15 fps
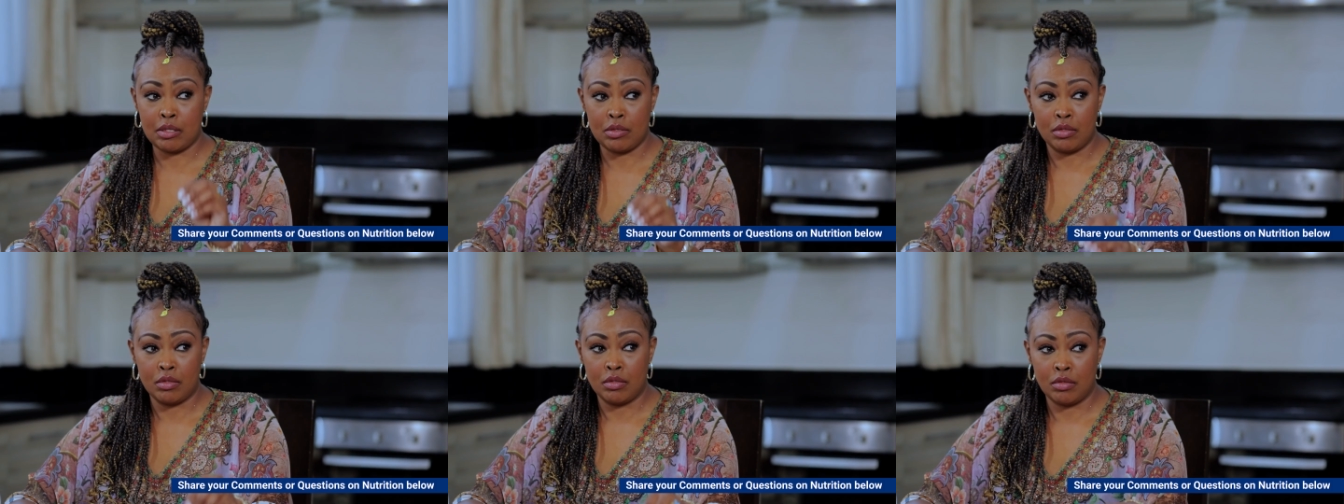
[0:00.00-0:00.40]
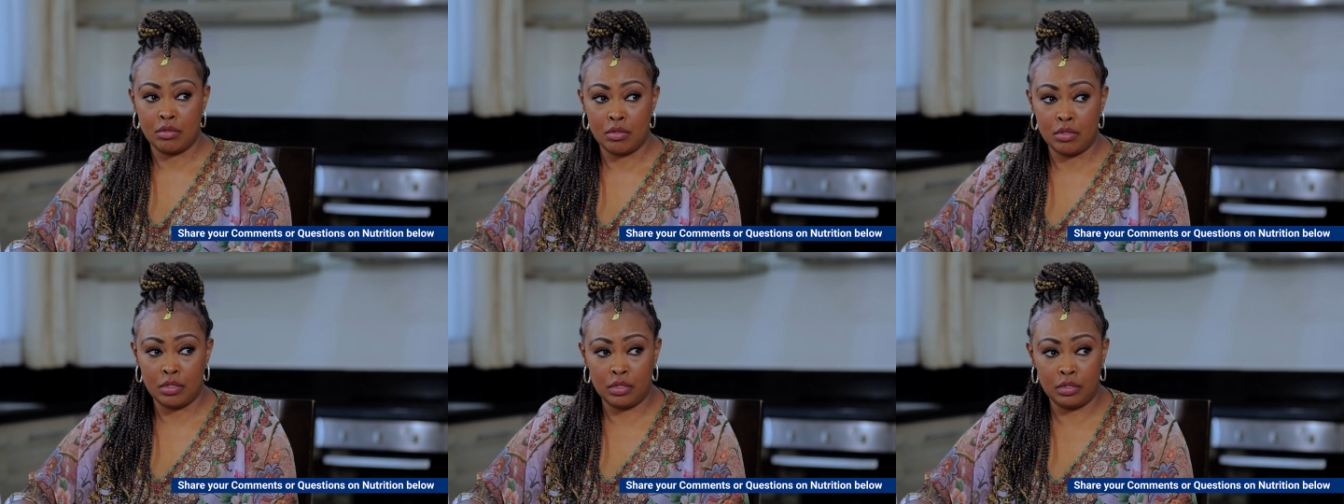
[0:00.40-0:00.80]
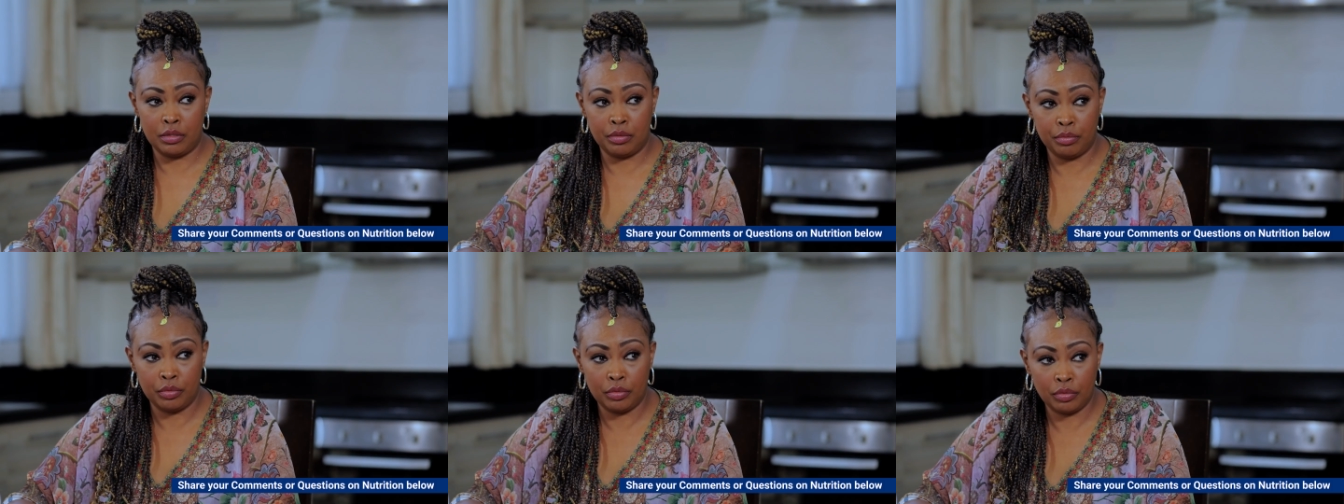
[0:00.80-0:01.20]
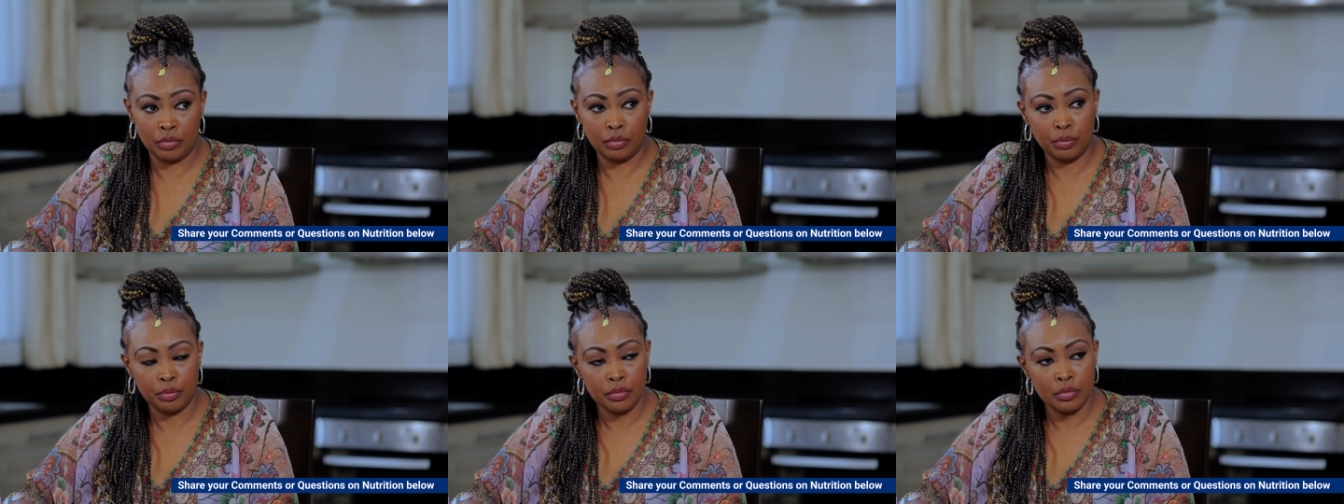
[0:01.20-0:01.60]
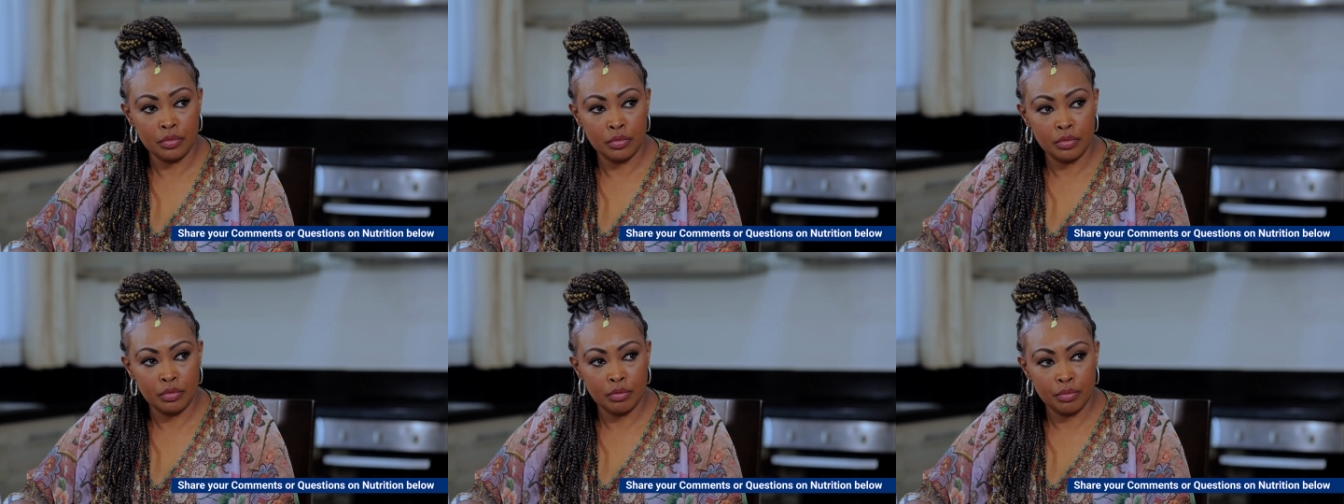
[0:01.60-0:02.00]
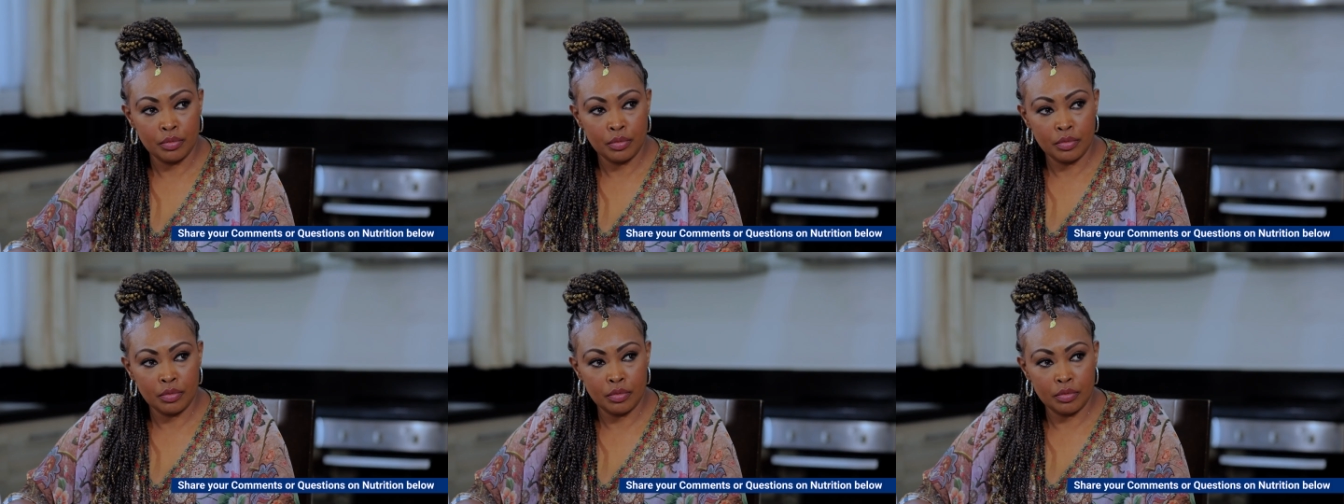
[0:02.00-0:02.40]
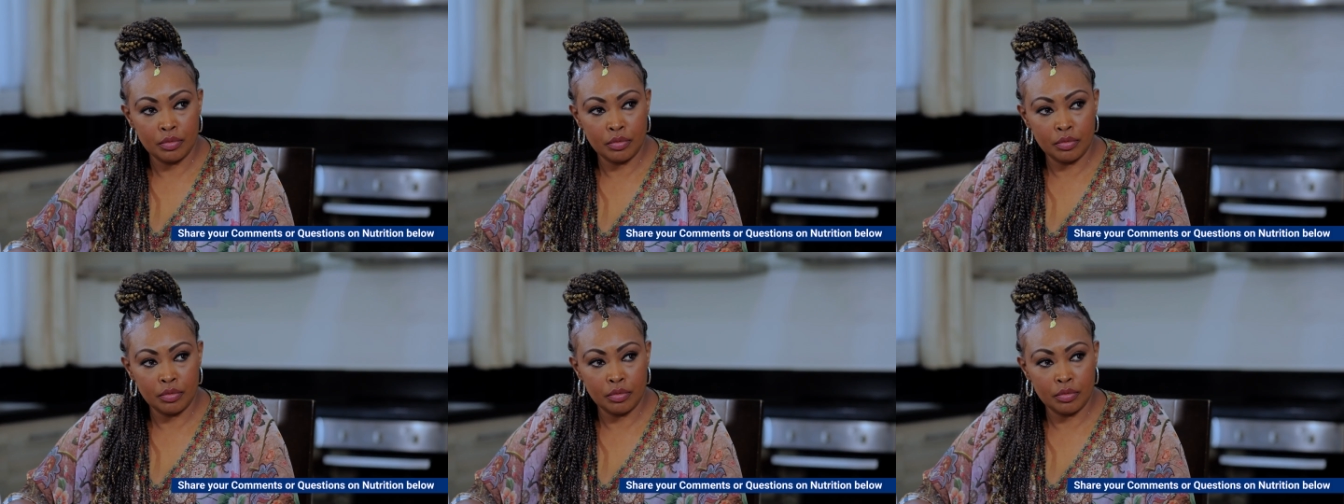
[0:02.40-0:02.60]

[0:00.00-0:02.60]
It's really nutritious if it is taken in a